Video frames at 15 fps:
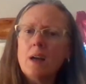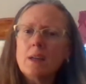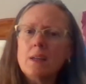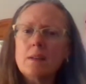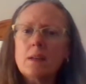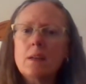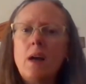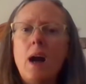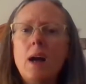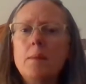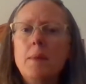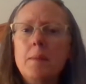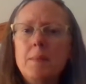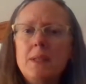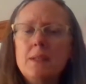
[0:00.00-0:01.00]
a
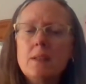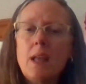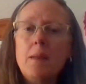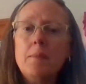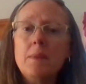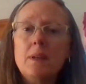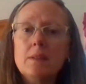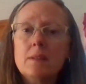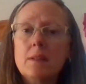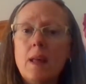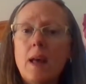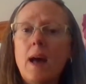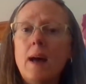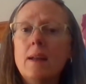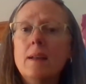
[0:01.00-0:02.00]
cockamamie statement is
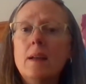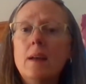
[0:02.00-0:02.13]
that?